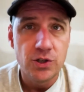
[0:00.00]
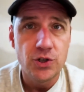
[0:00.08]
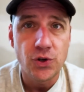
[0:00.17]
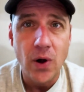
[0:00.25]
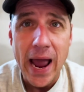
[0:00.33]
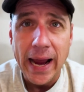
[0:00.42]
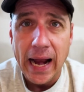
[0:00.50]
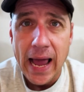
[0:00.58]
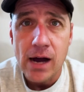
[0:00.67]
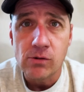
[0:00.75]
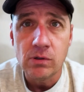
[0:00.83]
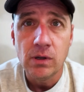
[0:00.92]
drag it
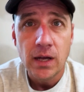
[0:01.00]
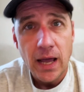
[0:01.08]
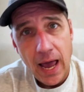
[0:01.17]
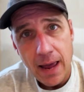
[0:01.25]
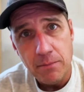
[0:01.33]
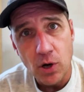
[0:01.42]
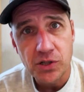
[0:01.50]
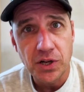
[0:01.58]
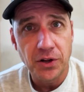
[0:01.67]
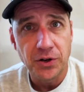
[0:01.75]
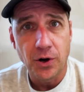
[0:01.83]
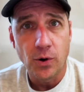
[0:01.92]
out, and most of
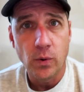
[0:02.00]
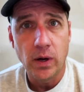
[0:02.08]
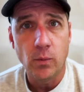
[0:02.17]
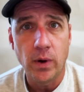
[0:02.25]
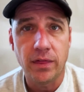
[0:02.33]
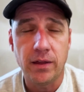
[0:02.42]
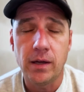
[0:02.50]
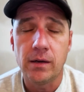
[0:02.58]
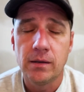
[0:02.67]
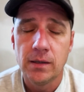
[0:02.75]
the dirt went with it.